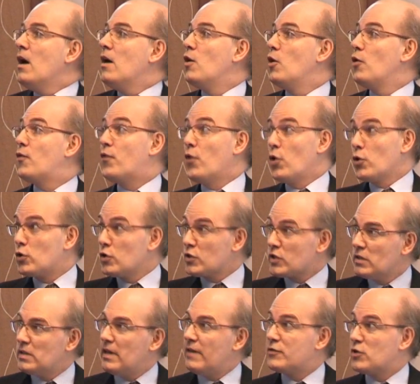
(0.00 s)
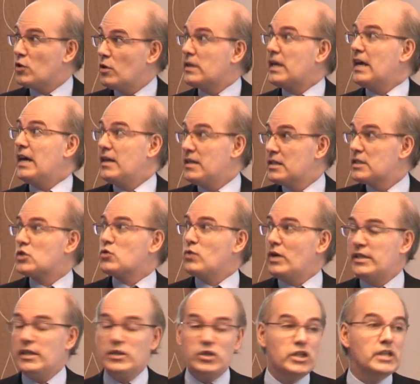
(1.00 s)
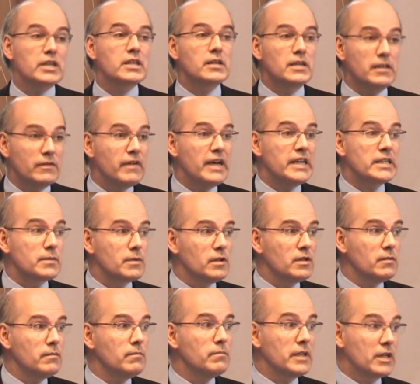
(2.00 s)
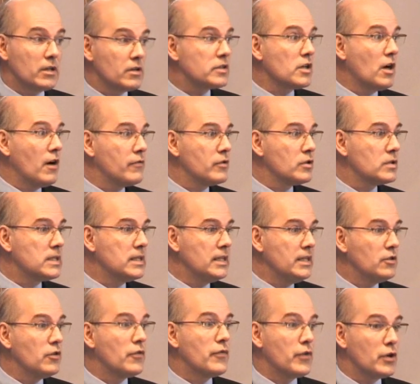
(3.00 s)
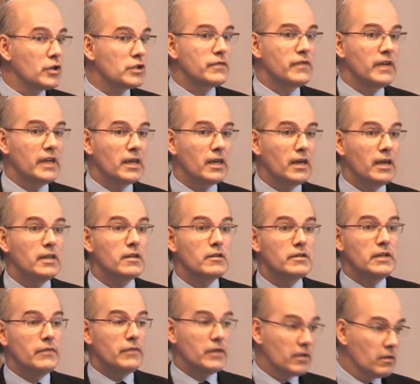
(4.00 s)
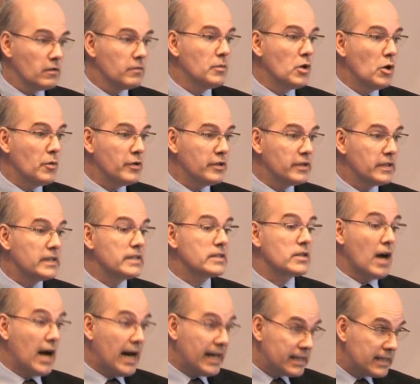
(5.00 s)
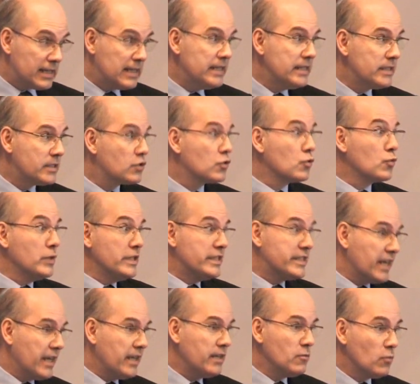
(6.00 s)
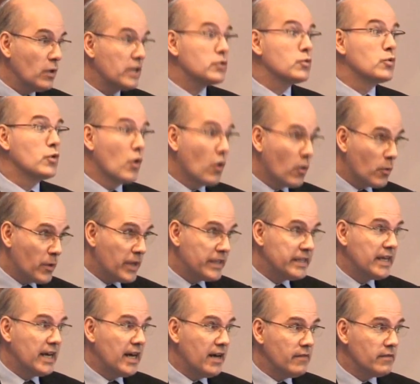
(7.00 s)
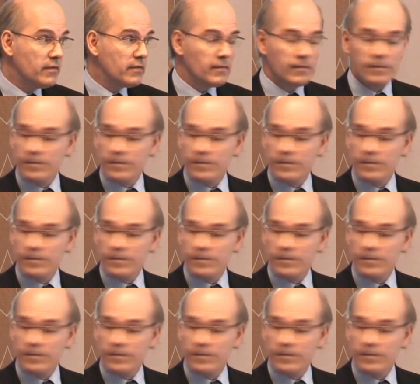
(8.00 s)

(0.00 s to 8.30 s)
Uh, focus on aftercare and strategic investment because obviously the first thing in a difficult moment is at least to retain what you already have.